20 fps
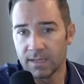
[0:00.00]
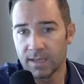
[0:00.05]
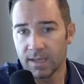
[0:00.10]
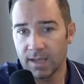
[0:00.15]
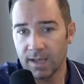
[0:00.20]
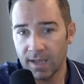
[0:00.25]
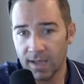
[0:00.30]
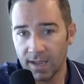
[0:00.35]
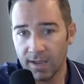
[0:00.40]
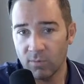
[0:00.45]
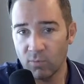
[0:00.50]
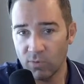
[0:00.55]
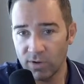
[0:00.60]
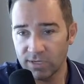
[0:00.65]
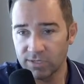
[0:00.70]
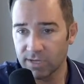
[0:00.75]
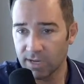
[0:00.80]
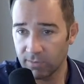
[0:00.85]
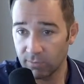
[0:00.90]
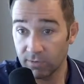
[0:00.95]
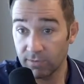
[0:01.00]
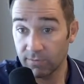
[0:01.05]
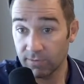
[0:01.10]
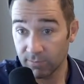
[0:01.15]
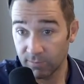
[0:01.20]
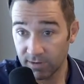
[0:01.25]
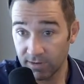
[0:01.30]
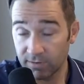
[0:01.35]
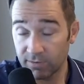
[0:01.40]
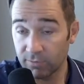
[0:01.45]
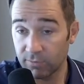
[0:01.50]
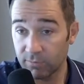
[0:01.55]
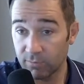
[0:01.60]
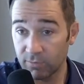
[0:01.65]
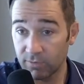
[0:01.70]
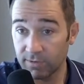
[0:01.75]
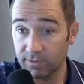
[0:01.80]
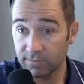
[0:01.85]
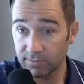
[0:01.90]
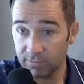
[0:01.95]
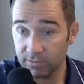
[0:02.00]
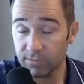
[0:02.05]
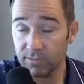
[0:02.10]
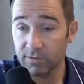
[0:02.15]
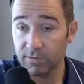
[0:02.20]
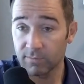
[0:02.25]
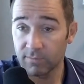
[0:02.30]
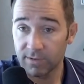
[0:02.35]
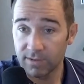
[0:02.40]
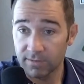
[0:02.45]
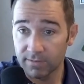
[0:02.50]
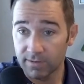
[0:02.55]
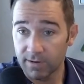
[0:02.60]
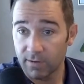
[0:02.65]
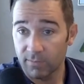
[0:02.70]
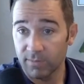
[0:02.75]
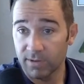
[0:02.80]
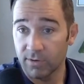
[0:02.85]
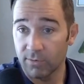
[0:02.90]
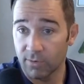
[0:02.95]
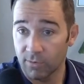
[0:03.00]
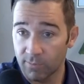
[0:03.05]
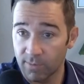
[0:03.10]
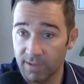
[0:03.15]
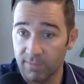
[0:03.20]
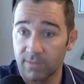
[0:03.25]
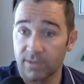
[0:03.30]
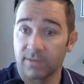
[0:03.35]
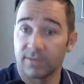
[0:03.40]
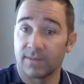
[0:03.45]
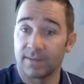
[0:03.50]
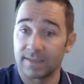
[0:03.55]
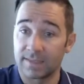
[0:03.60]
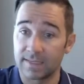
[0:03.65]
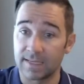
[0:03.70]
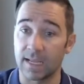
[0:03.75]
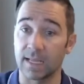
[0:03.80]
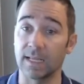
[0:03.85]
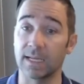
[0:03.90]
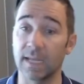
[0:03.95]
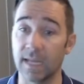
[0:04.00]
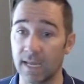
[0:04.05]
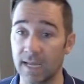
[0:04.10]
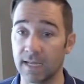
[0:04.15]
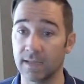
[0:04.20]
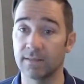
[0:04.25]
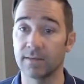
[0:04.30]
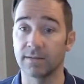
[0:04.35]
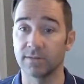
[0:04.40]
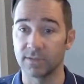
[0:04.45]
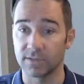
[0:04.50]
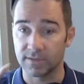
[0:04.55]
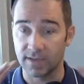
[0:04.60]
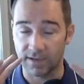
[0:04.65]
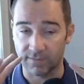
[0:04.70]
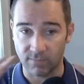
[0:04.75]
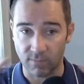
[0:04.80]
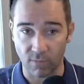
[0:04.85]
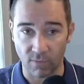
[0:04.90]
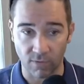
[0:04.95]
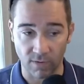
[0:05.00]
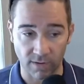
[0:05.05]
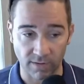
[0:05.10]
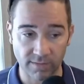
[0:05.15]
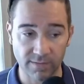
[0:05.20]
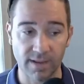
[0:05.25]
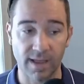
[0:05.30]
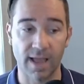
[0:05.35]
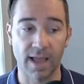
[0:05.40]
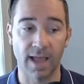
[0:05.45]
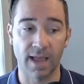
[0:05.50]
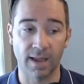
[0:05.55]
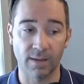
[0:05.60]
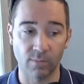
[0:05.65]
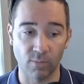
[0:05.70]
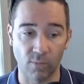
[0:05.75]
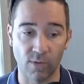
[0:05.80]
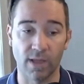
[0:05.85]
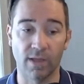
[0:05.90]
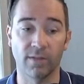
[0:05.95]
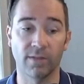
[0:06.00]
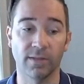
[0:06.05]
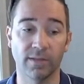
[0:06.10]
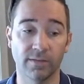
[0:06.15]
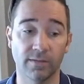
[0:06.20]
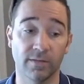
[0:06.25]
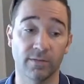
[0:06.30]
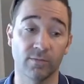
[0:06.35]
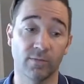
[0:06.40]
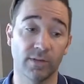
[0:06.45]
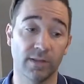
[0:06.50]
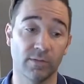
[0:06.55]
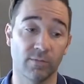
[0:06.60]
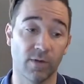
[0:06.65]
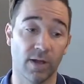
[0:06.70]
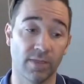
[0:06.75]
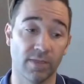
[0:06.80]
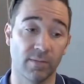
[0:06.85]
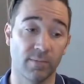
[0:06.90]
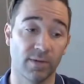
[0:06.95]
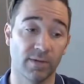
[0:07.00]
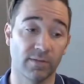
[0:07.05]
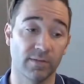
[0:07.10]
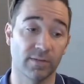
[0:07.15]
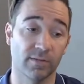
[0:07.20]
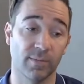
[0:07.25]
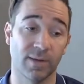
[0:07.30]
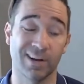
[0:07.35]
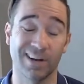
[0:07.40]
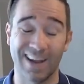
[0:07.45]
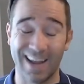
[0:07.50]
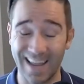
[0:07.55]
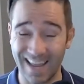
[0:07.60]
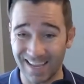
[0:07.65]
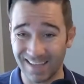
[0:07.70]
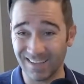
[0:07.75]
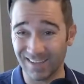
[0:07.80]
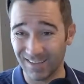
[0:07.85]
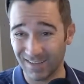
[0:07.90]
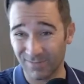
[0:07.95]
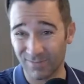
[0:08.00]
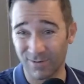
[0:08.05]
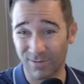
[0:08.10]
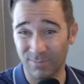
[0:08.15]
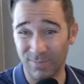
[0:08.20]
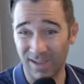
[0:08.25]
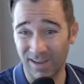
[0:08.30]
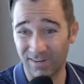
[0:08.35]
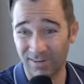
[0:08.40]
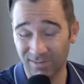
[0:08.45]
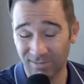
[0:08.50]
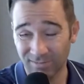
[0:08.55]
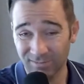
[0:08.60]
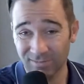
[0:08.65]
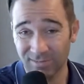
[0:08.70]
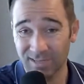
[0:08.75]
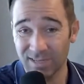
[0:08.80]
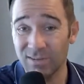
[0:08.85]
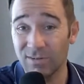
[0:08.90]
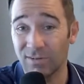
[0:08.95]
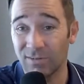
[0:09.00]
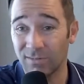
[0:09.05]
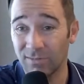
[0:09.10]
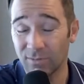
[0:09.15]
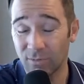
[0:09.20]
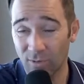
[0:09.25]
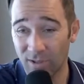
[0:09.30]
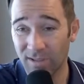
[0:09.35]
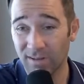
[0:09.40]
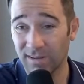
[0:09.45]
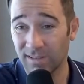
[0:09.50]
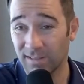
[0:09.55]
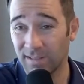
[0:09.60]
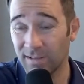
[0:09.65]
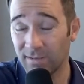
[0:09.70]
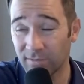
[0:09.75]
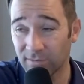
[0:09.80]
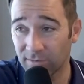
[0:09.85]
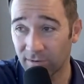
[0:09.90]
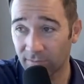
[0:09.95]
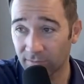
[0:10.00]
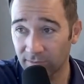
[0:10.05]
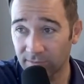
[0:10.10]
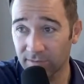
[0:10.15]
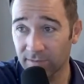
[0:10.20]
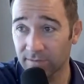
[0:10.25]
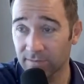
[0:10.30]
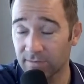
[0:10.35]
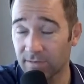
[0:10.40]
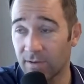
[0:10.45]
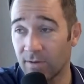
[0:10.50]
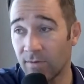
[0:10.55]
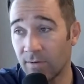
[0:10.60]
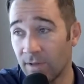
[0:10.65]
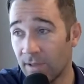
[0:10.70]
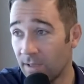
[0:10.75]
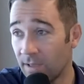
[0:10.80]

I wish I would have committed to employees sooner because it helped me grow my business, delegate, and just have more time, wellness, and really run the business better and deliver better quality legal services. So